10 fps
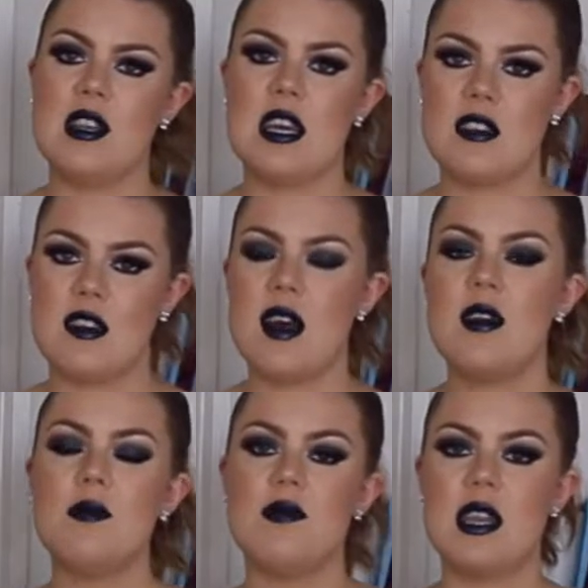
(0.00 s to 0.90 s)

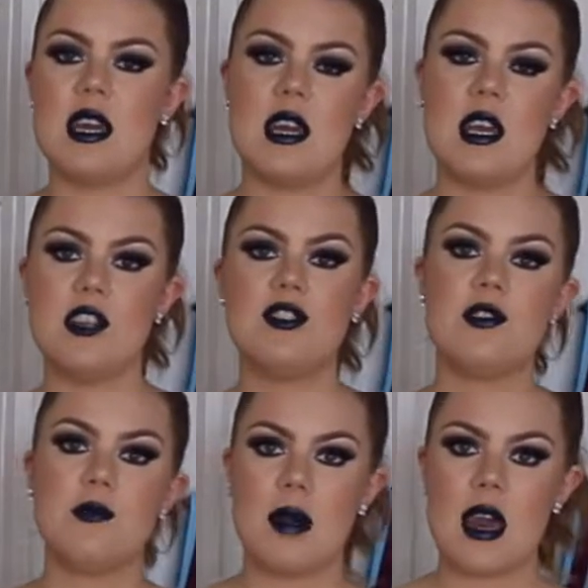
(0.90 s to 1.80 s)
detail with
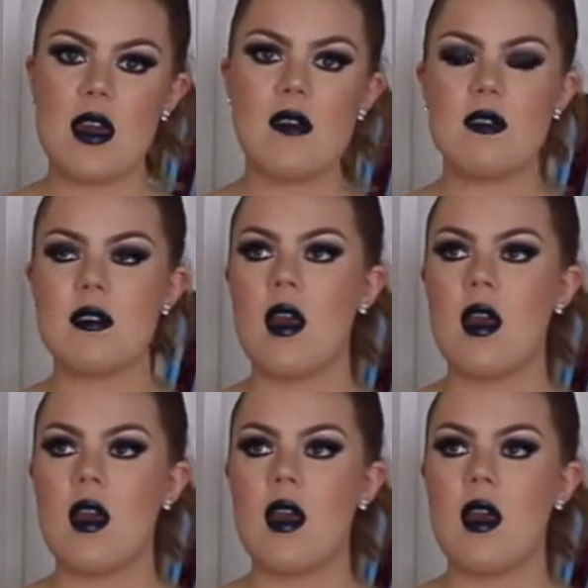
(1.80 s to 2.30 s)
each piece.